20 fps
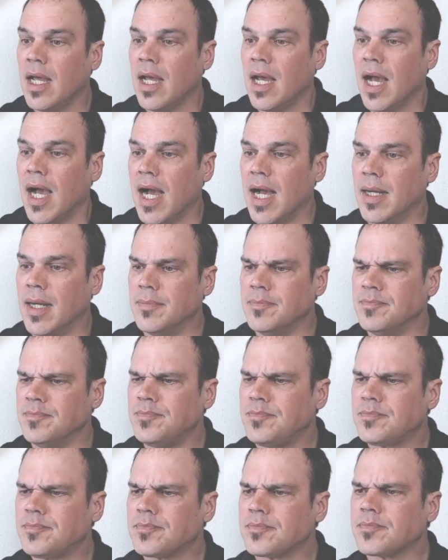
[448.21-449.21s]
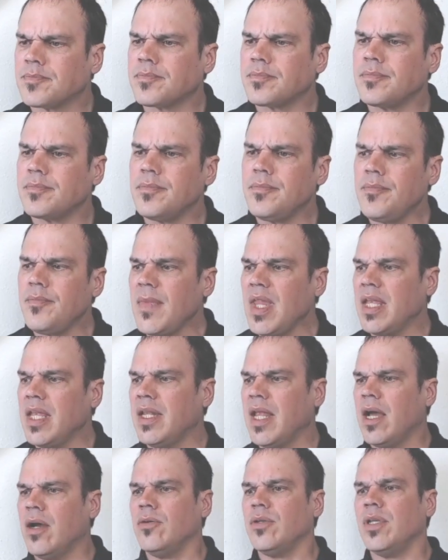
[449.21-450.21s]

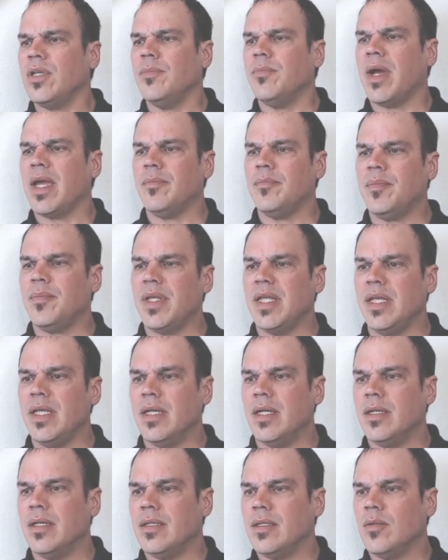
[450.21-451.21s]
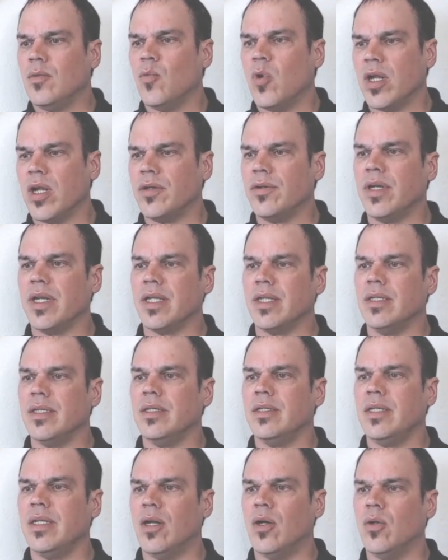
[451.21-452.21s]
Now you might be wondering,
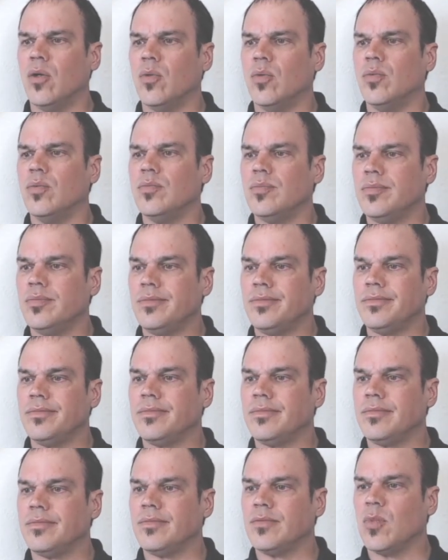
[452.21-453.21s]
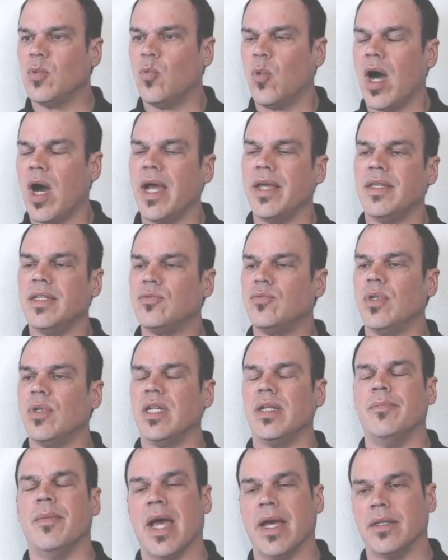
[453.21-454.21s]
why this
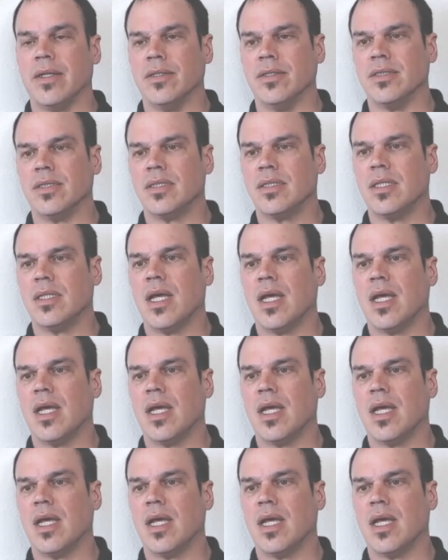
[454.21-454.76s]
really matters.